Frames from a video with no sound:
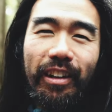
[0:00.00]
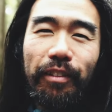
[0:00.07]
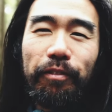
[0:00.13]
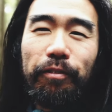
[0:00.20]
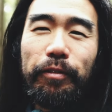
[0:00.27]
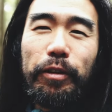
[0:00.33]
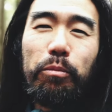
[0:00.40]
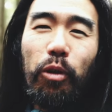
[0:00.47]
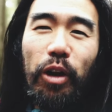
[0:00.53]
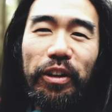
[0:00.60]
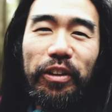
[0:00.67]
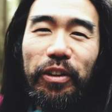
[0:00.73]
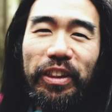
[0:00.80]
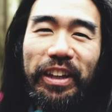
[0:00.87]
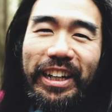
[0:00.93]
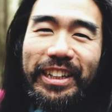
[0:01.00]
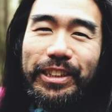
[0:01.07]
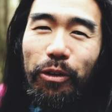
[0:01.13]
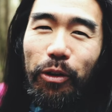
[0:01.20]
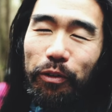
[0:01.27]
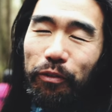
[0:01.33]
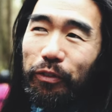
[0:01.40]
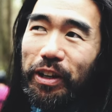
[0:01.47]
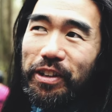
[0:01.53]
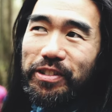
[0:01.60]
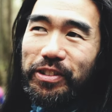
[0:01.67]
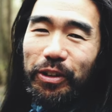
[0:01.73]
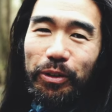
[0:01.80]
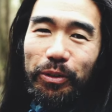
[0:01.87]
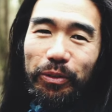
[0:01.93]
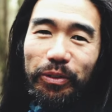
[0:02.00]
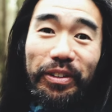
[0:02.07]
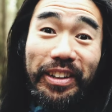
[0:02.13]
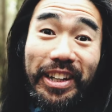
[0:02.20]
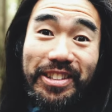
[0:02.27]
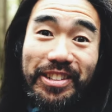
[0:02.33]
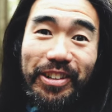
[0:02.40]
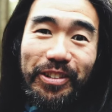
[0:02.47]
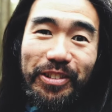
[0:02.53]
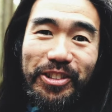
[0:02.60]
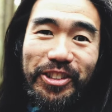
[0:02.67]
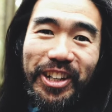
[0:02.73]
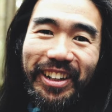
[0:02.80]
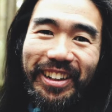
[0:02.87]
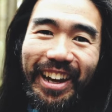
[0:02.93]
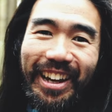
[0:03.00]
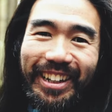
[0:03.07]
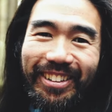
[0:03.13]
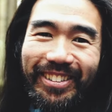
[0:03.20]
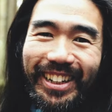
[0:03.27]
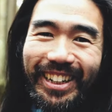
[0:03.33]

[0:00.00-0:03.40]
a few more other things going for us. So let's go check that out.